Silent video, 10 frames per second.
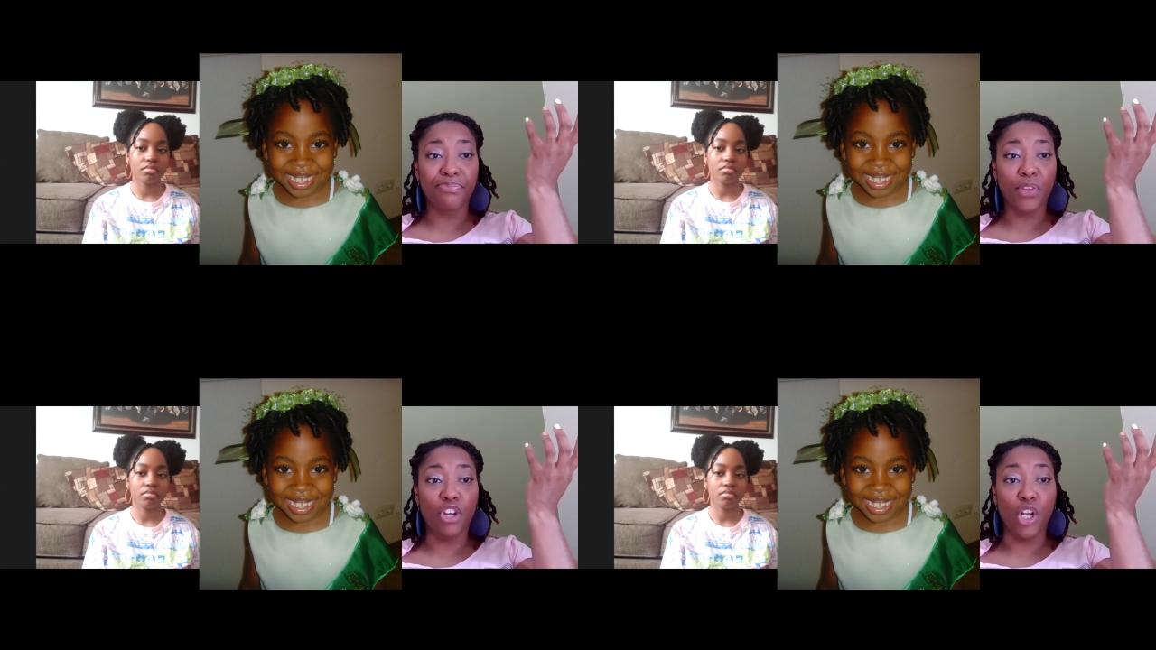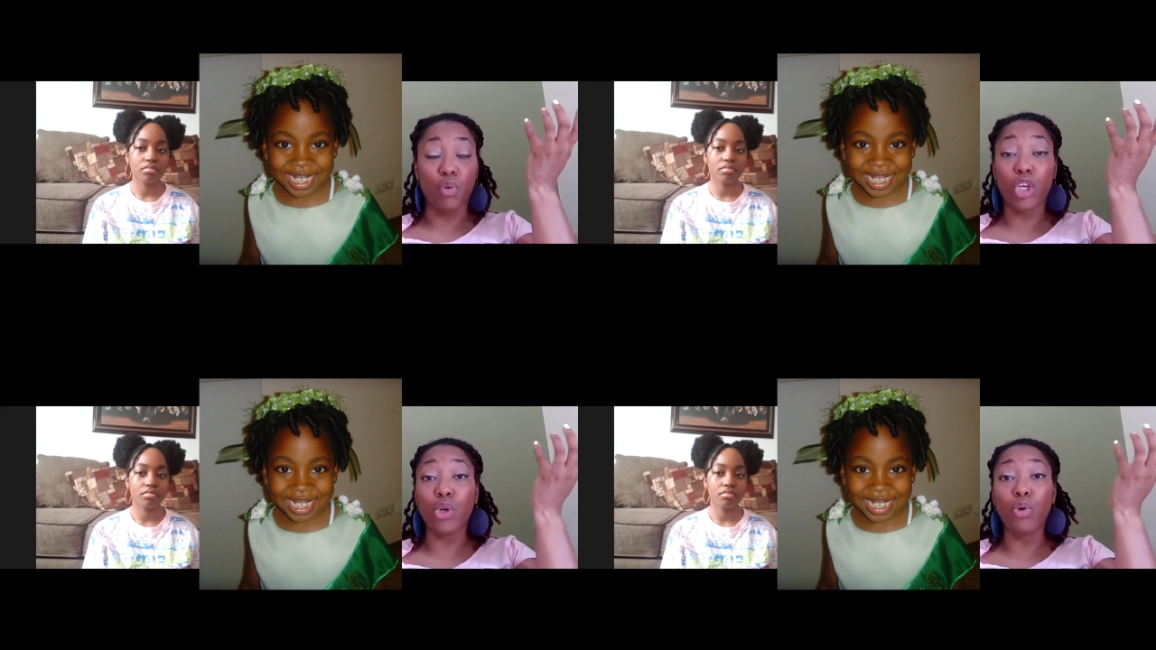Speaker 1: you know,
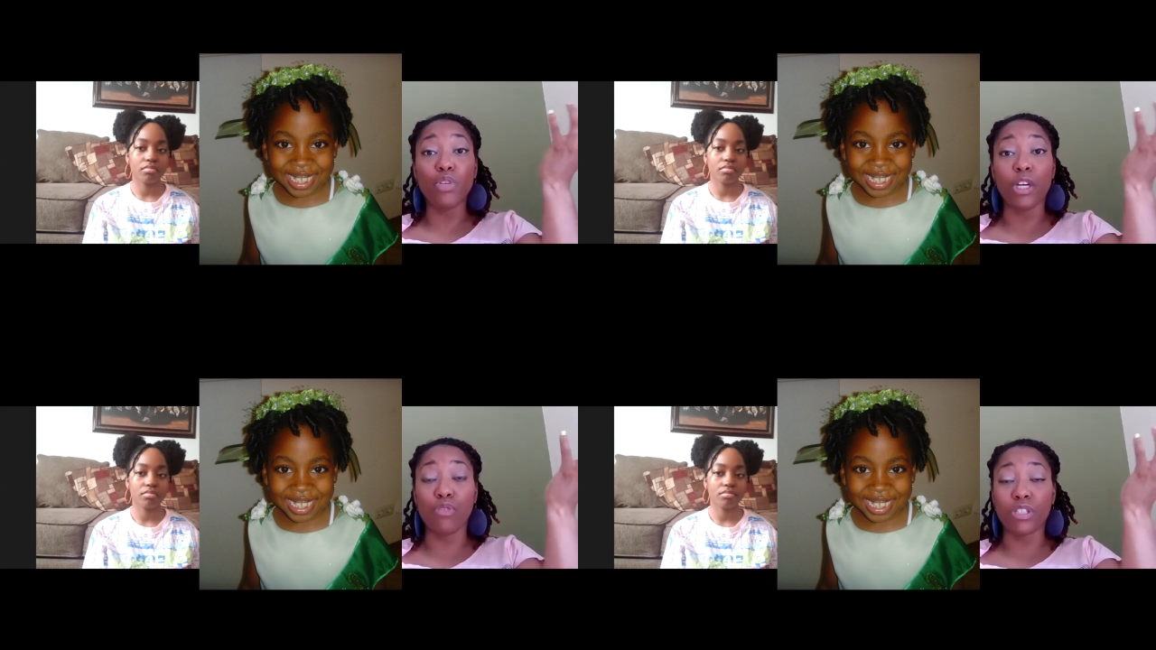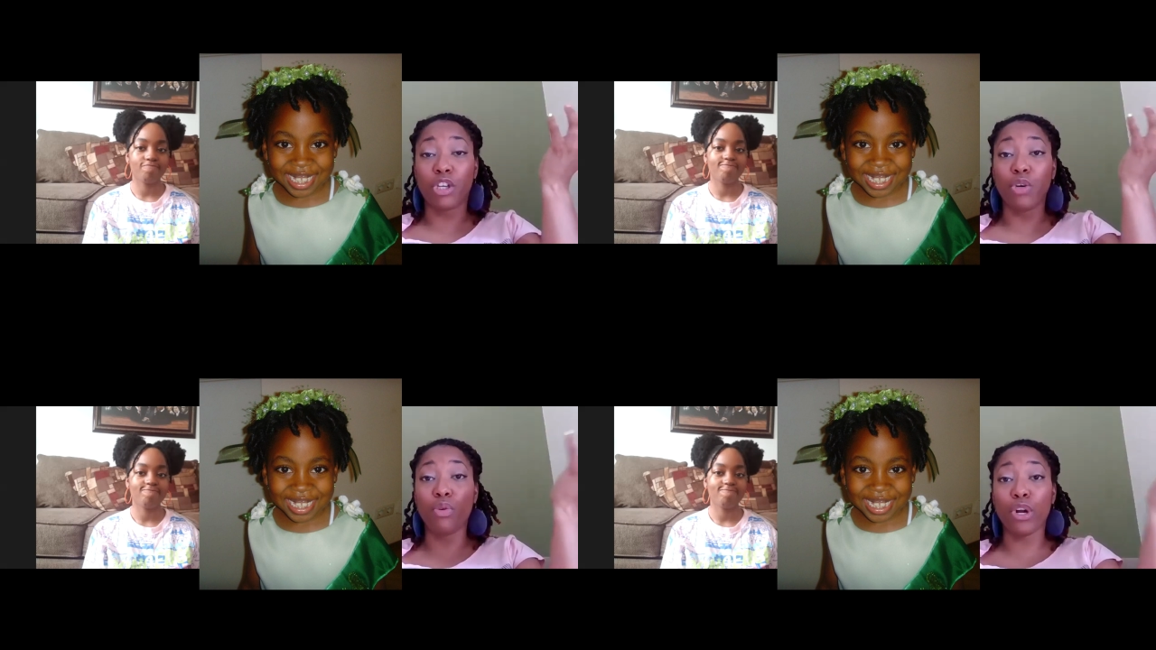cute. It was
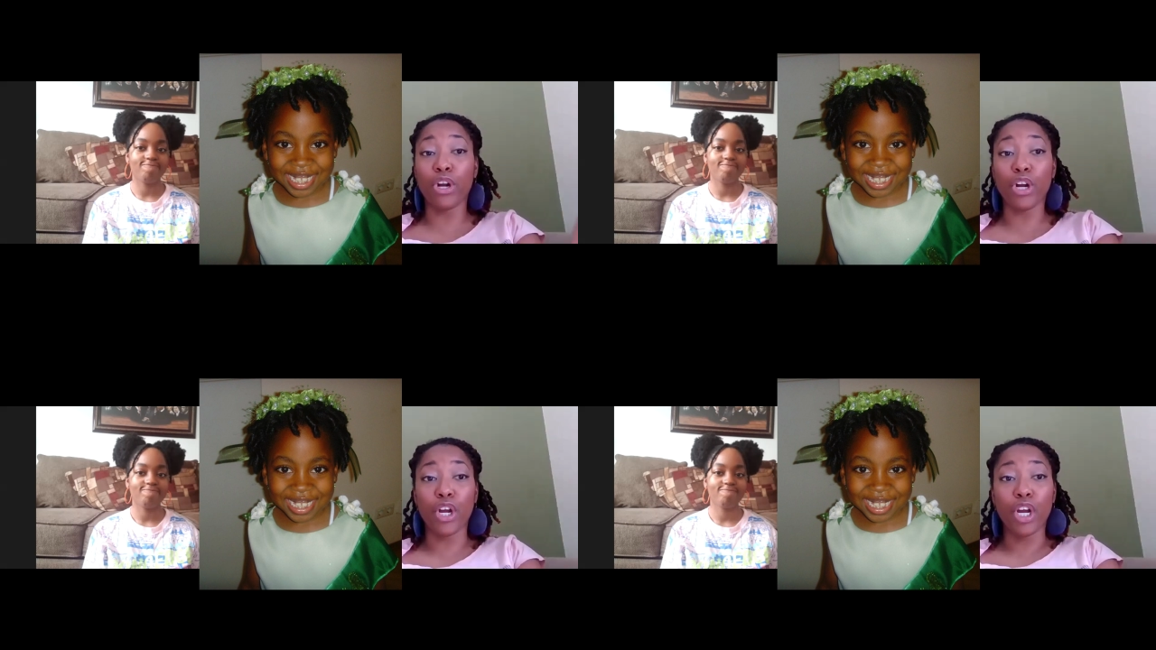cuter.